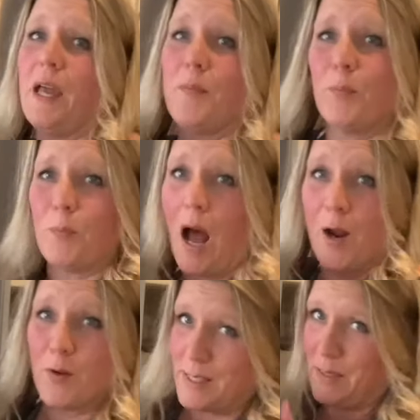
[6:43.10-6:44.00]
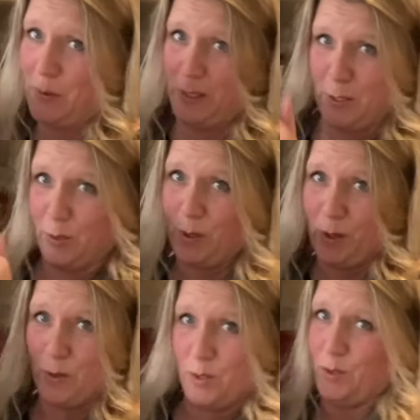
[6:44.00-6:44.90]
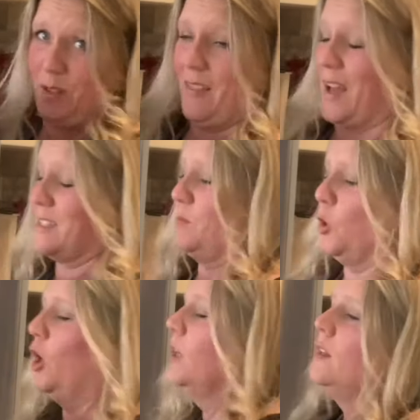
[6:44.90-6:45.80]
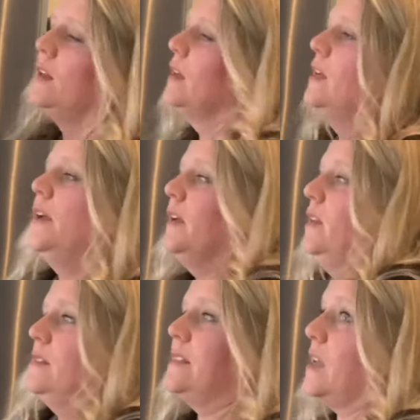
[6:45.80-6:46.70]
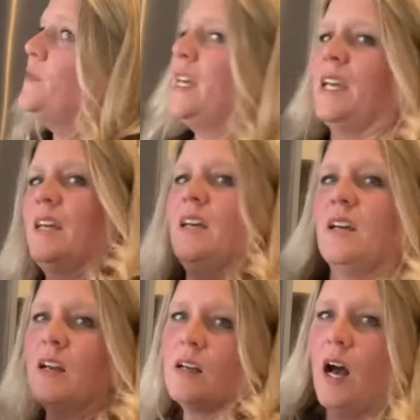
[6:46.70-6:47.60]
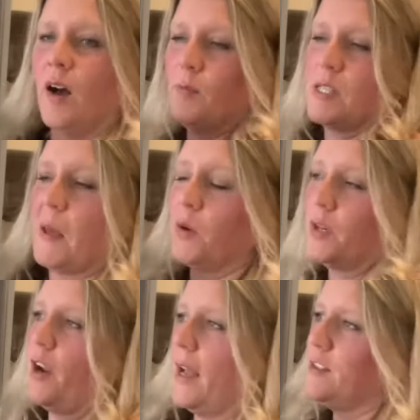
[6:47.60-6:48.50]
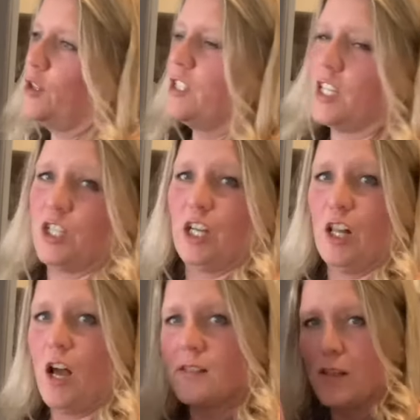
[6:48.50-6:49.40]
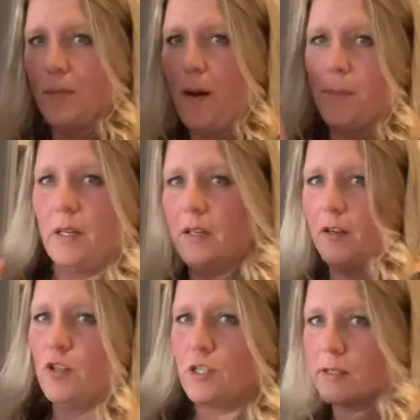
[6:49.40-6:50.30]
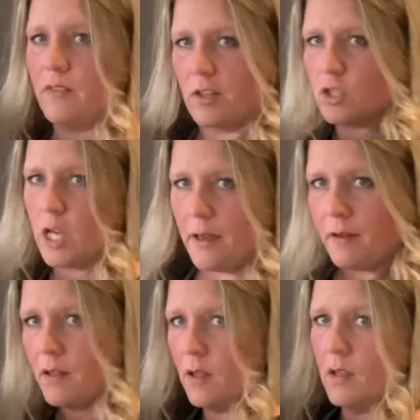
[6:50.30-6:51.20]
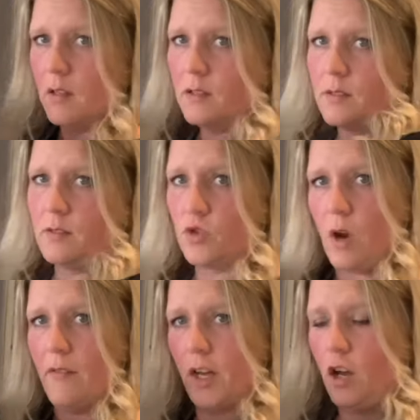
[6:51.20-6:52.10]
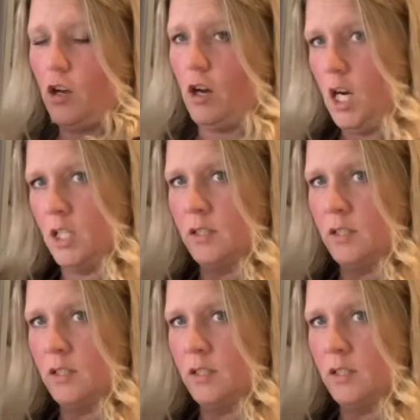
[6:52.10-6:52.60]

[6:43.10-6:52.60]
great pie recipe too that you could do in the That's a Bowl. Same thing. It's better when your hands aren't touching it a lot, so you pop it in here and just give it a shake. Driving a car.